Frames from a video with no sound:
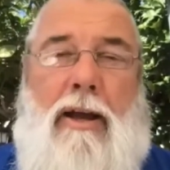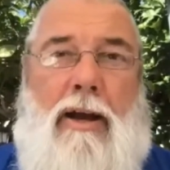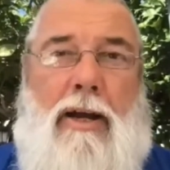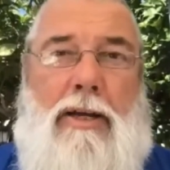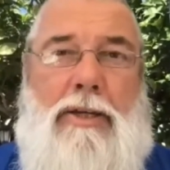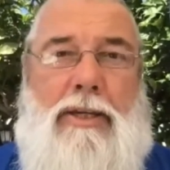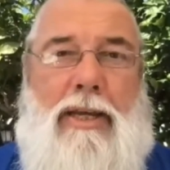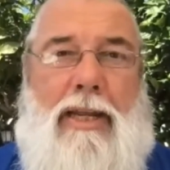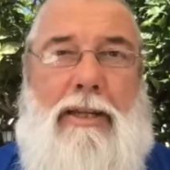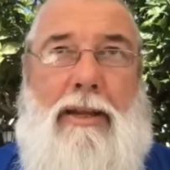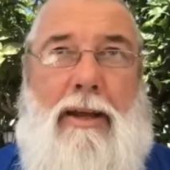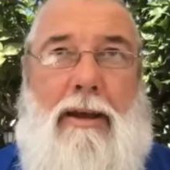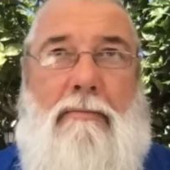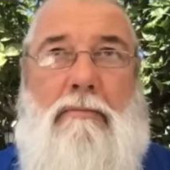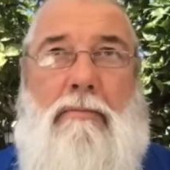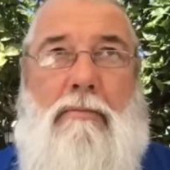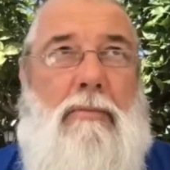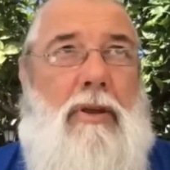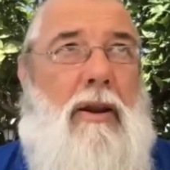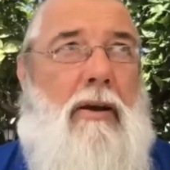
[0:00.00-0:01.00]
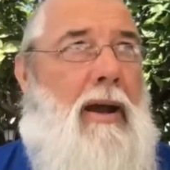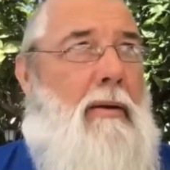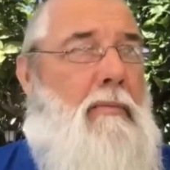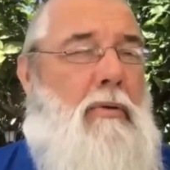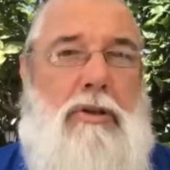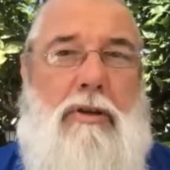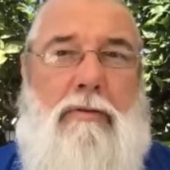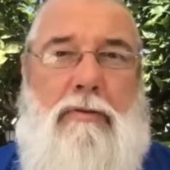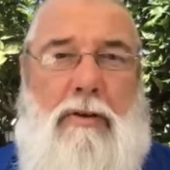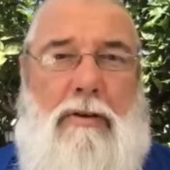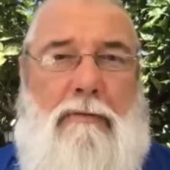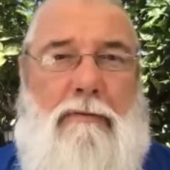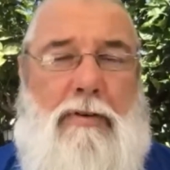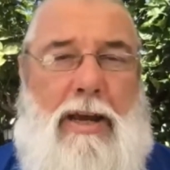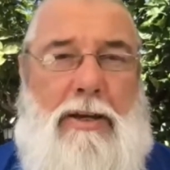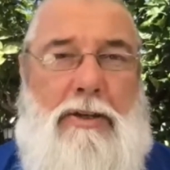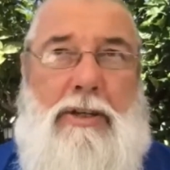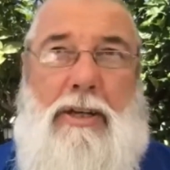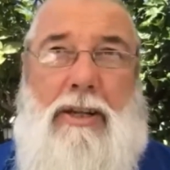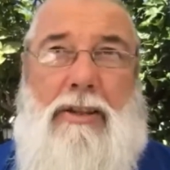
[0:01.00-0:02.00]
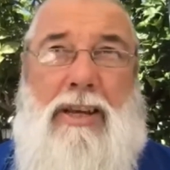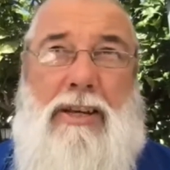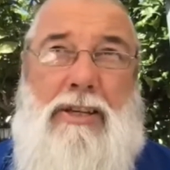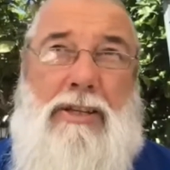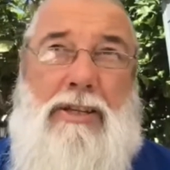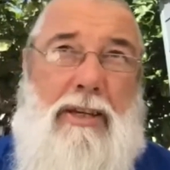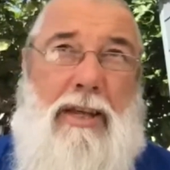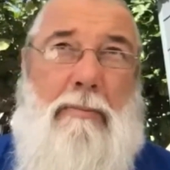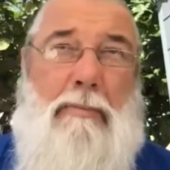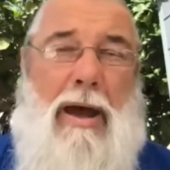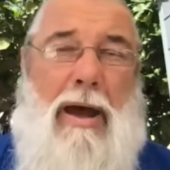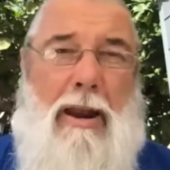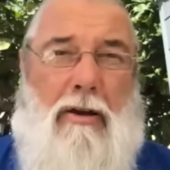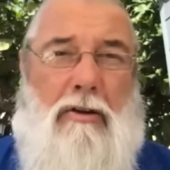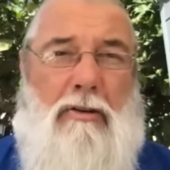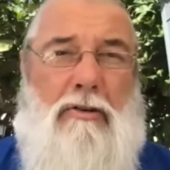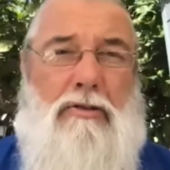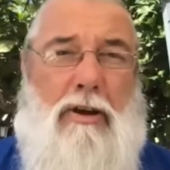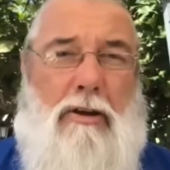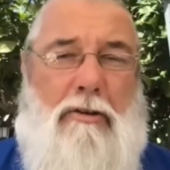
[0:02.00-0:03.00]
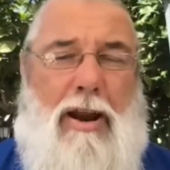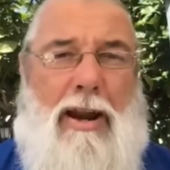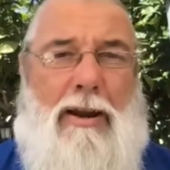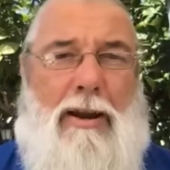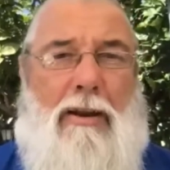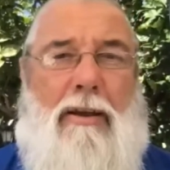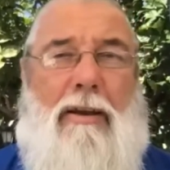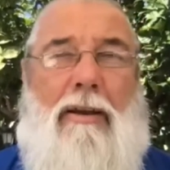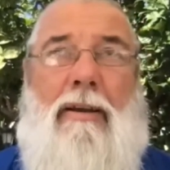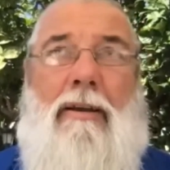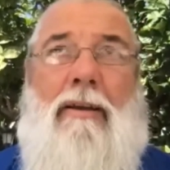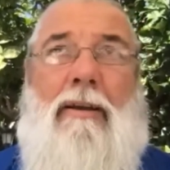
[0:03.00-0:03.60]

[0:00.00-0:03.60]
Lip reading: I said, how much have you invested in this? He said, about 100 grand.